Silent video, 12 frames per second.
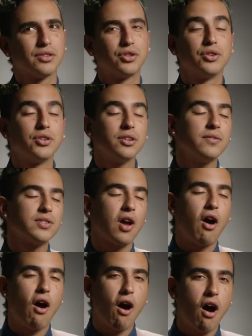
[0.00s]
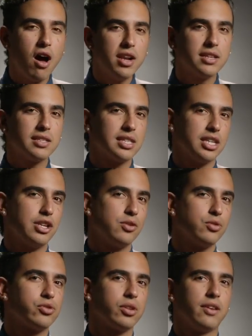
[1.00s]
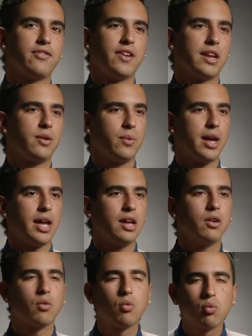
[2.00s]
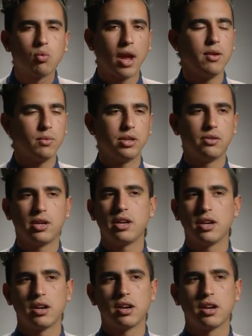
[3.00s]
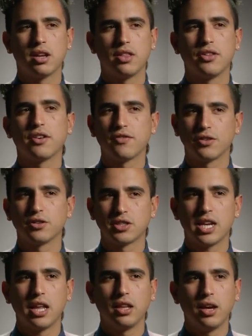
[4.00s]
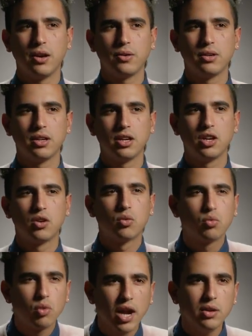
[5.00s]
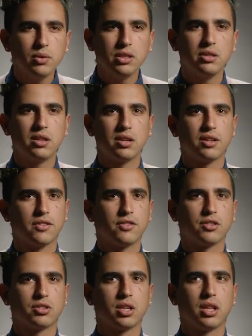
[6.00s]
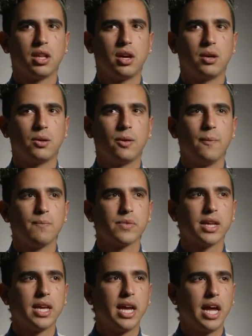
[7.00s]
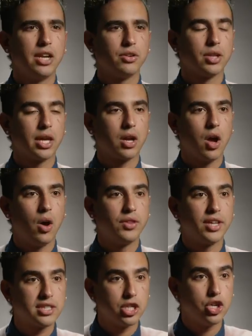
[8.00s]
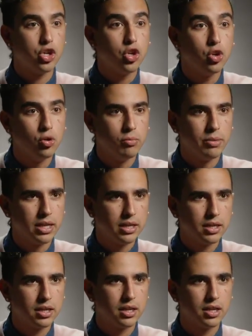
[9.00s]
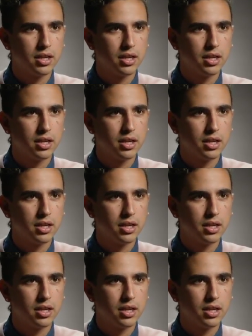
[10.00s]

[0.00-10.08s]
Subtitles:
The nerves honestly usually fade away right when you hear their first hello. Right when you hear their first hello and you're like, oh, that's a human.